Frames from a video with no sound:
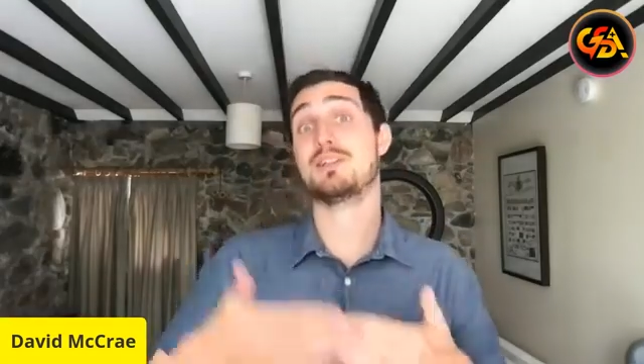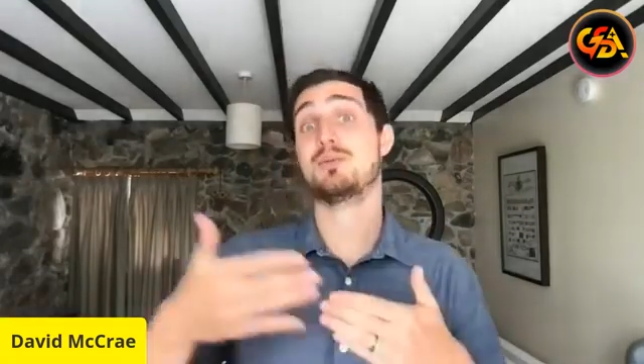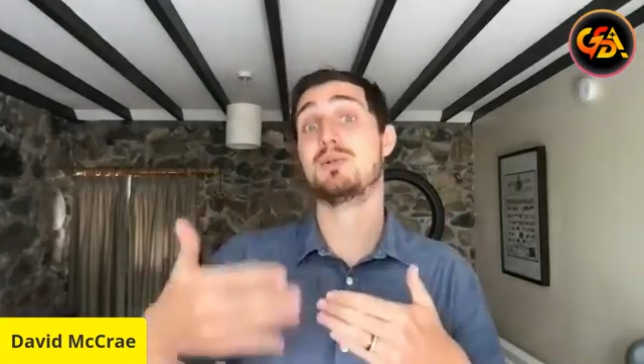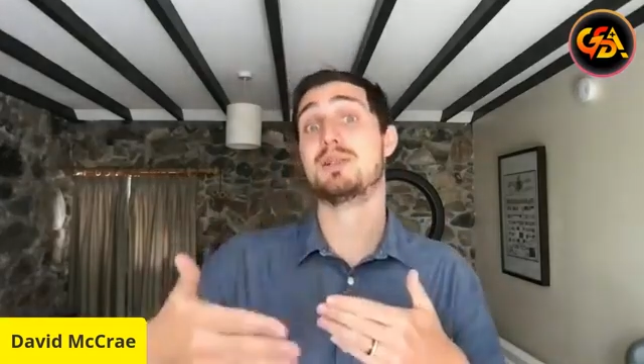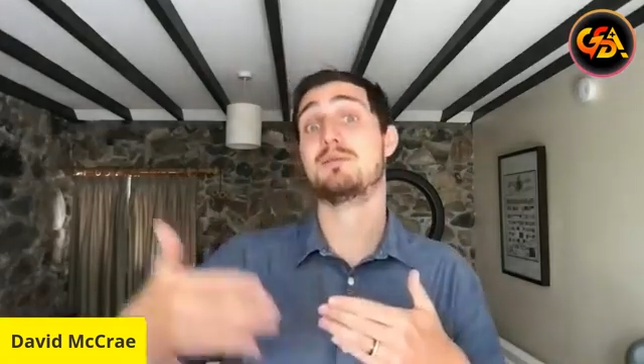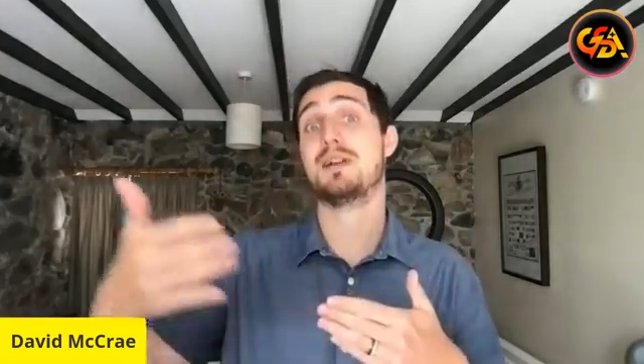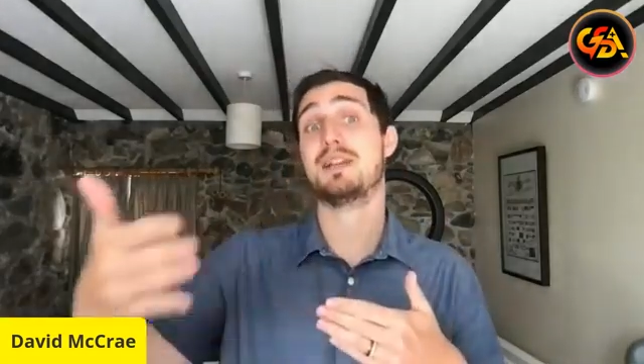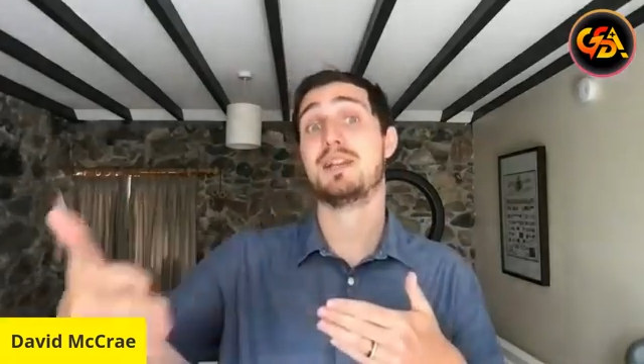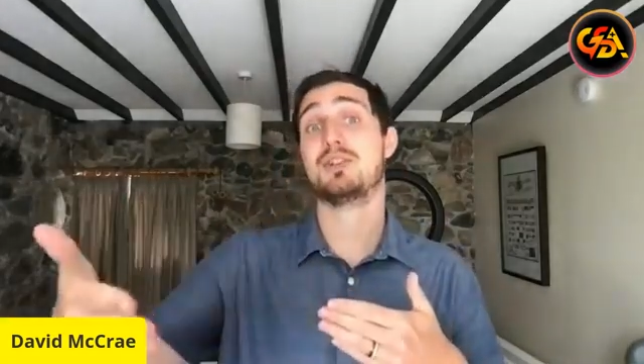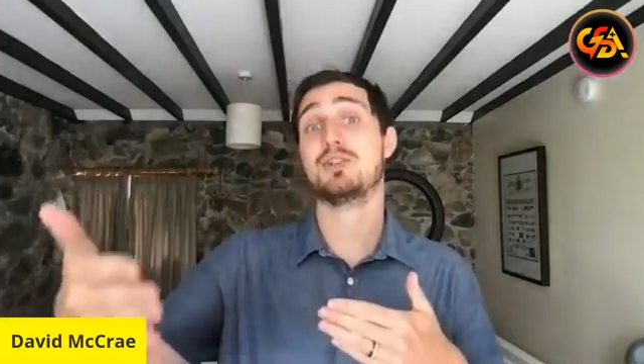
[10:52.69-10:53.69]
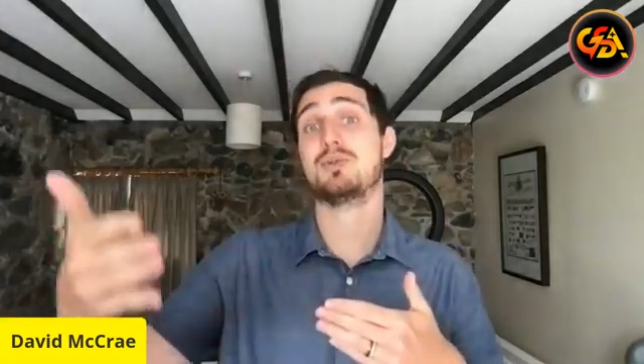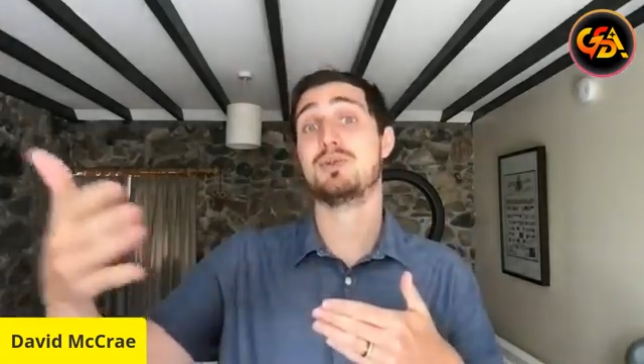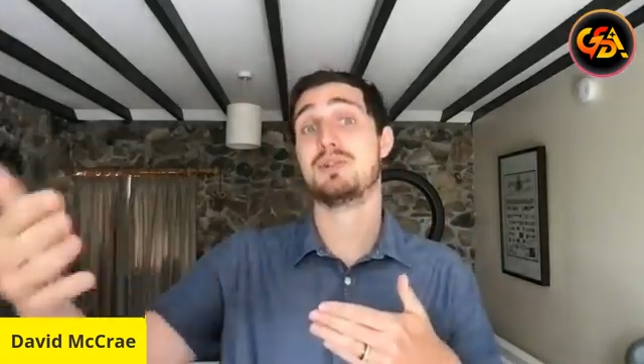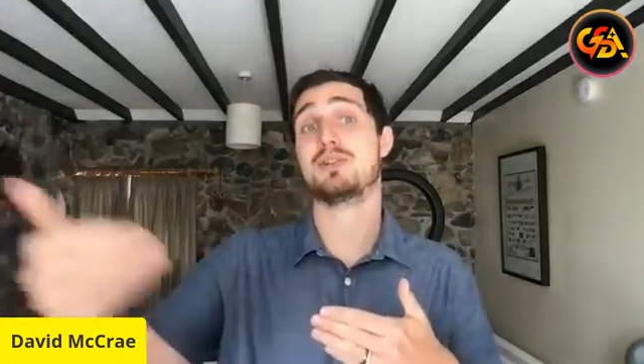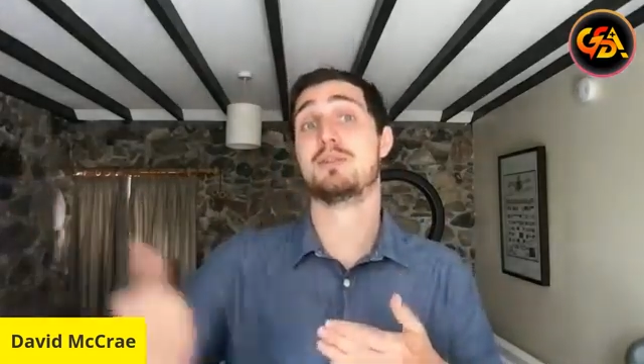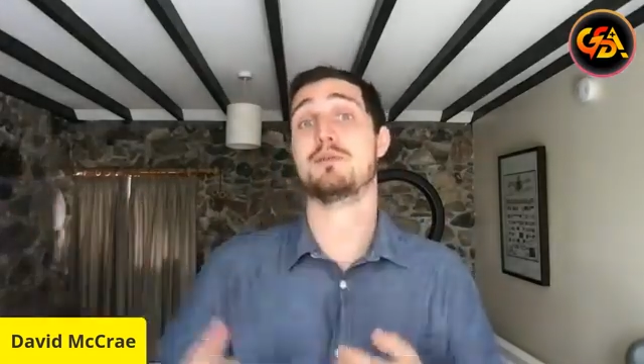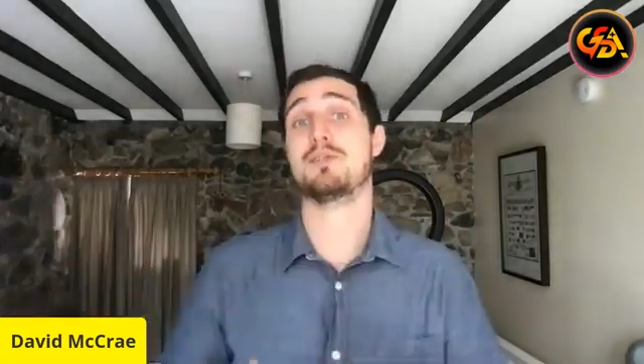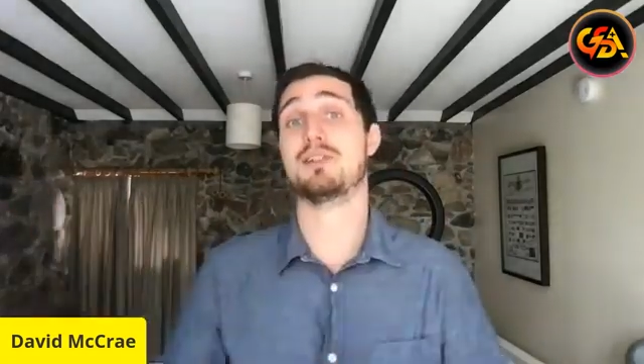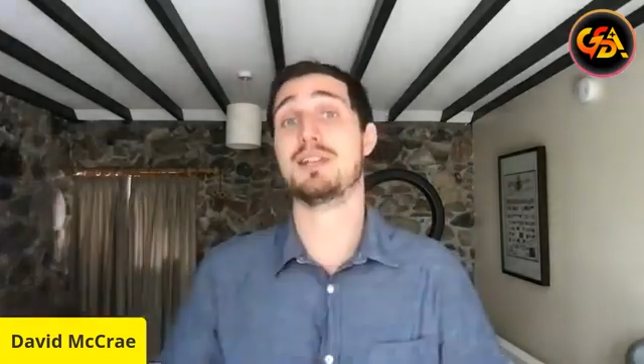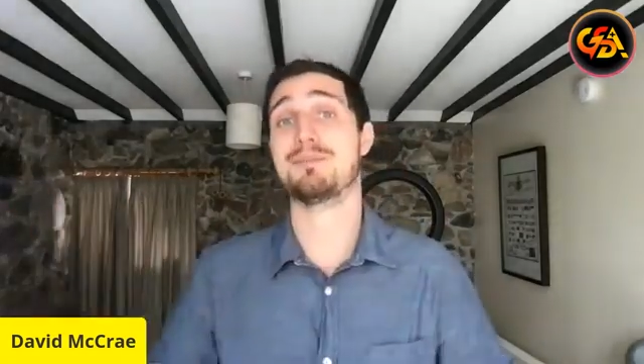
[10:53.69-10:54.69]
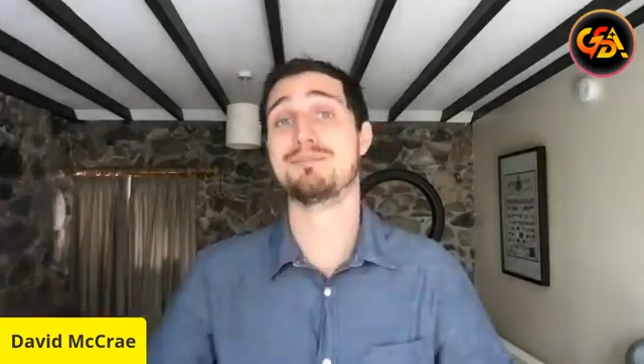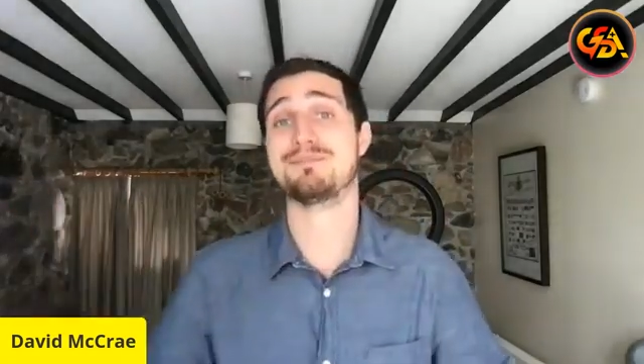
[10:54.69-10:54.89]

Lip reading: towards financial sovereignty.